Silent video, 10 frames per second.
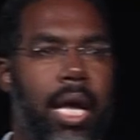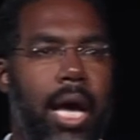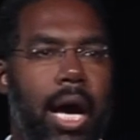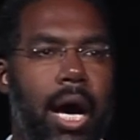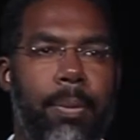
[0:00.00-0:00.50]

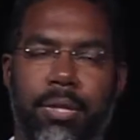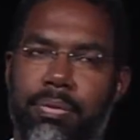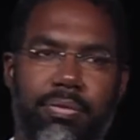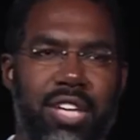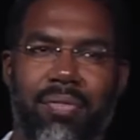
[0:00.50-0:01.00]
but
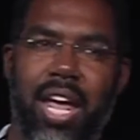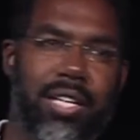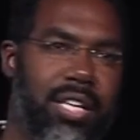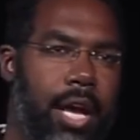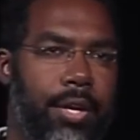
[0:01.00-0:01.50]
7 out
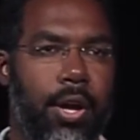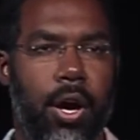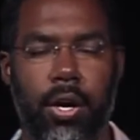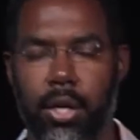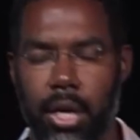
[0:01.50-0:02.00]
of 10
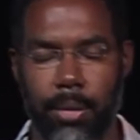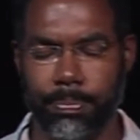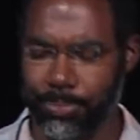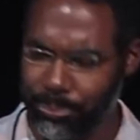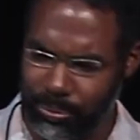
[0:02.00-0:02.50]
are
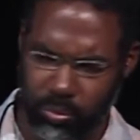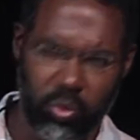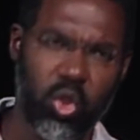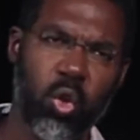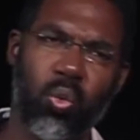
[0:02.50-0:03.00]

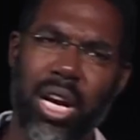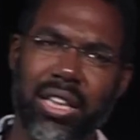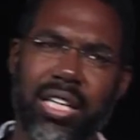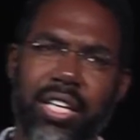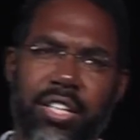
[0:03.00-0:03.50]

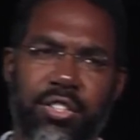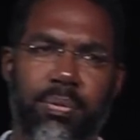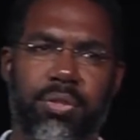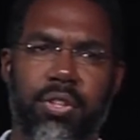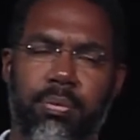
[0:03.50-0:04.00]
right-leaning in
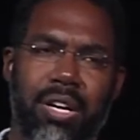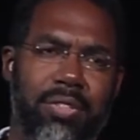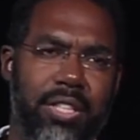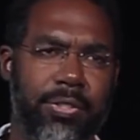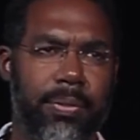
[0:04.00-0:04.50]
terms of their
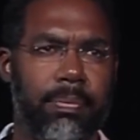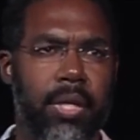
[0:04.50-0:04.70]
prevalence.